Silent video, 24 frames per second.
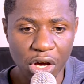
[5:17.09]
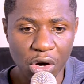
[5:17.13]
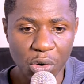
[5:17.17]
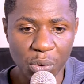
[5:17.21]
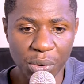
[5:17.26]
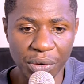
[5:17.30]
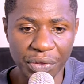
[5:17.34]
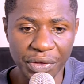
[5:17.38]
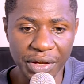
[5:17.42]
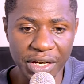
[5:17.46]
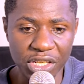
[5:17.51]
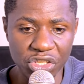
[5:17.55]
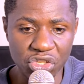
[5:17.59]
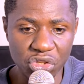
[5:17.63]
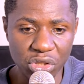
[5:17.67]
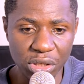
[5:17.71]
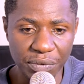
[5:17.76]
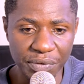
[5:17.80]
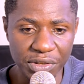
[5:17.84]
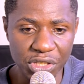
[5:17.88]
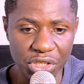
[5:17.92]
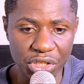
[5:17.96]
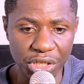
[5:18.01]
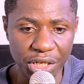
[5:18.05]
Within
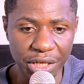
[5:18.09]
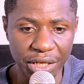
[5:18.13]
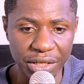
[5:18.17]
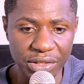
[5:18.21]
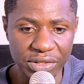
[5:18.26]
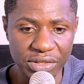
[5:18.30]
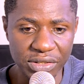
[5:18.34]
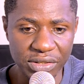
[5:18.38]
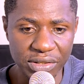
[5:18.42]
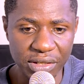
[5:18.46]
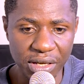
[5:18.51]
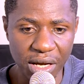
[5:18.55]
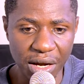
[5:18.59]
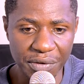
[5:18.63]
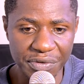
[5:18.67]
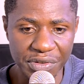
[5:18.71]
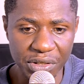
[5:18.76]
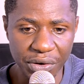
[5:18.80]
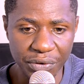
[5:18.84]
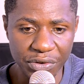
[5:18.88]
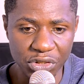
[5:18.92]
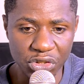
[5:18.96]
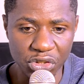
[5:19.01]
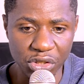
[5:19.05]
7 days
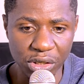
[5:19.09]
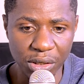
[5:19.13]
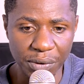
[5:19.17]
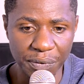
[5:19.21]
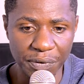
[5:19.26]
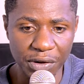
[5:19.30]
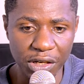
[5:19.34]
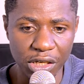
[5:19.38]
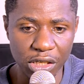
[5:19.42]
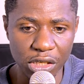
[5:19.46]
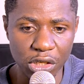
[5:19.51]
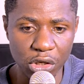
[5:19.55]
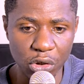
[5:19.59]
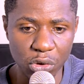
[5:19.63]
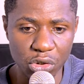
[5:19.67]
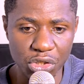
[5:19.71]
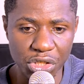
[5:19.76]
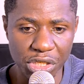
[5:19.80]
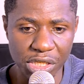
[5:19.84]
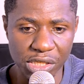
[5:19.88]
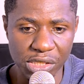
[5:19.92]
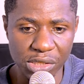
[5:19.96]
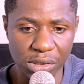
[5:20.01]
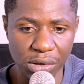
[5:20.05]
after receiving
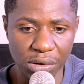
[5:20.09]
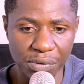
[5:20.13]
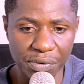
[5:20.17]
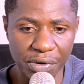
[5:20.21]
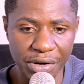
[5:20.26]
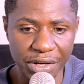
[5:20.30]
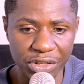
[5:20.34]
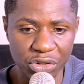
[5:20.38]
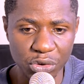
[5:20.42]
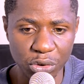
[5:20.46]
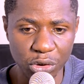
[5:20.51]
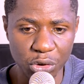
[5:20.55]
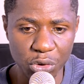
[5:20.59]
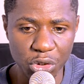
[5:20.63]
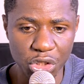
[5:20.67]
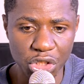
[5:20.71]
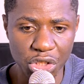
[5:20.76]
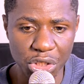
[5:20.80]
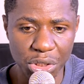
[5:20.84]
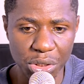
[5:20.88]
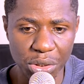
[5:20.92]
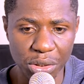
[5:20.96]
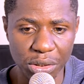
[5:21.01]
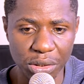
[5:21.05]
notice of a
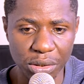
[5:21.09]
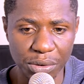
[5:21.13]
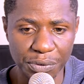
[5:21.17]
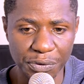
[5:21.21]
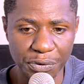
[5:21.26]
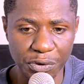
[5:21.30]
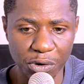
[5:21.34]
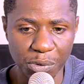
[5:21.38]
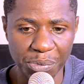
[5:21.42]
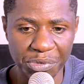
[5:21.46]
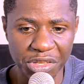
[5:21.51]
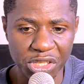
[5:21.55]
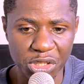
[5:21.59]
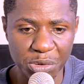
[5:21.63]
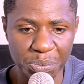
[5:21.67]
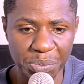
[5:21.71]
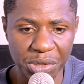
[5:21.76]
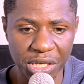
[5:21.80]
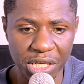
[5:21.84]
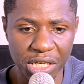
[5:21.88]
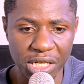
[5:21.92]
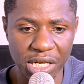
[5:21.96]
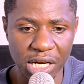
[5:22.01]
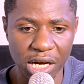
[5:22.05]
resolution from the
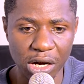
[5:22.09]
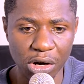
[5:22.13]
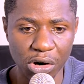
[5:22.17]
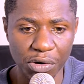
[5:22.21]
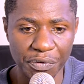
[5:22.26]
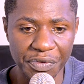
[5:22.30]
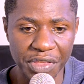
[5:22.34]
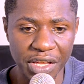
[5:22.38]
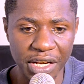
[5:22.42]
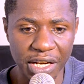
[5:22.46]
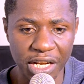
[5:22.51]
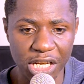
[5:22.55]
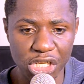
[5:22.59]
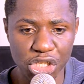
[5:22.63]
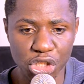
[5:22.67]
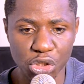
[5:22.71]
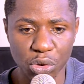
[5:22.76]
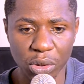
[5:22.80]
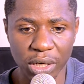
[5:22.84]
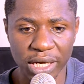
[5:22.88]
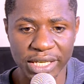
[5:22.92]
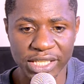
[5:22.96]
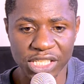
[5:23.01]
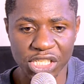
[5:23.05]
Speaker of the
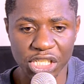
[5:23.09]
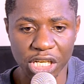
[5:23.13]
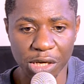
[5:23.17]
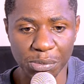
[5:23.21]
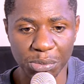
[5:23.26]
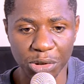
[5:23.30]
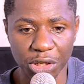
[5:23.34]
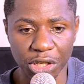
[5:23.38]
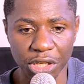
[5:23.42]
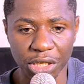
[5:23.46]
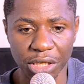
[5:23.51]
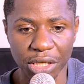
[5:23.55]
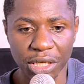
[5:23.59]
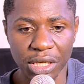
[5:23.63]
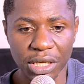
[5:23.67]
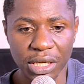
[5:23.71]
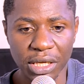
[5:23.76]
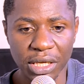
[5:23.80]
National Assembly,